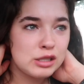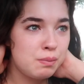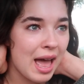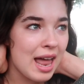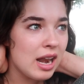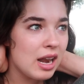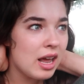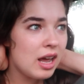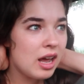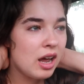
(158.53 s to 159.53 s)
been,
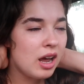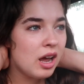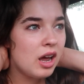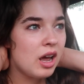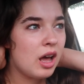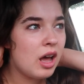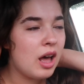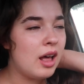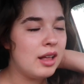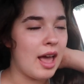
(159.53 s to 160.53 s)

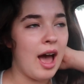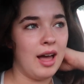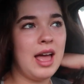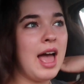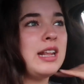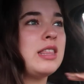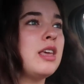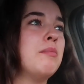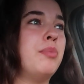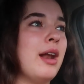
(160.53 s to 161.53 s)
yeah,
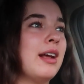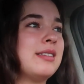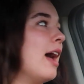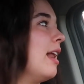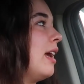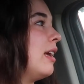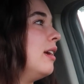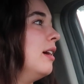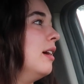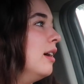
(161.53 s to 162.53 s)
anything but exciting.
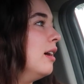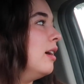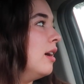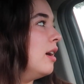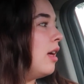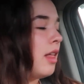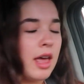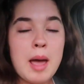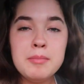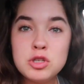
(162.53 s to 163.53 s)

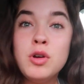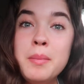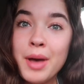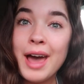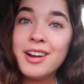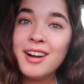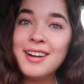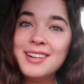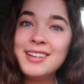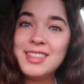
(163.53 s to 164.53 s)
Like, I'm doing
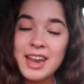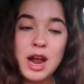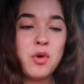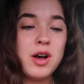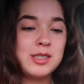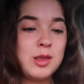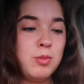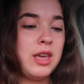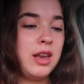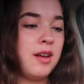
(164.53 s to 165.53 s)
better than I was at the
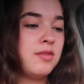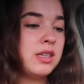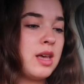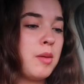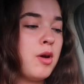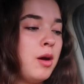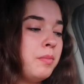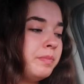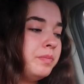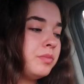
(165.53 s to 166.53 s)
beginning of the summer,
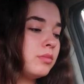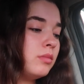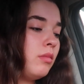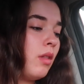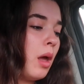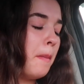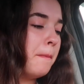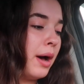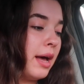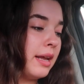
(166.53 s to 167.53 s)

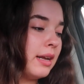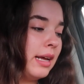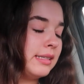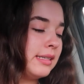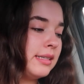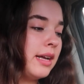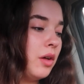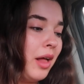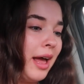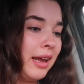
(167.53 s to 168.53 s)
but it's
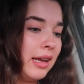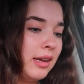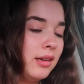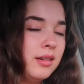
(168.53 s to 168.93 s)
still like,